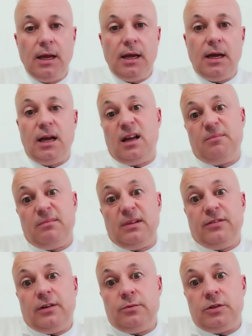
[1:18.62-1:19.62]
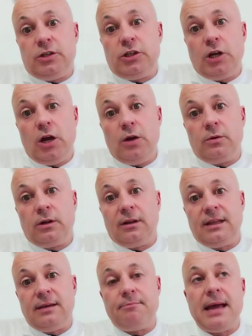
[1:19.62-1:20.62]
if I was to total
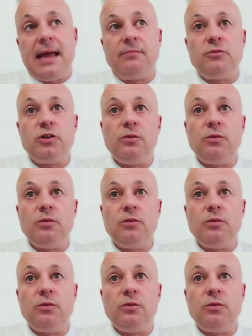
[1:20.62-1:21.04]
the amount,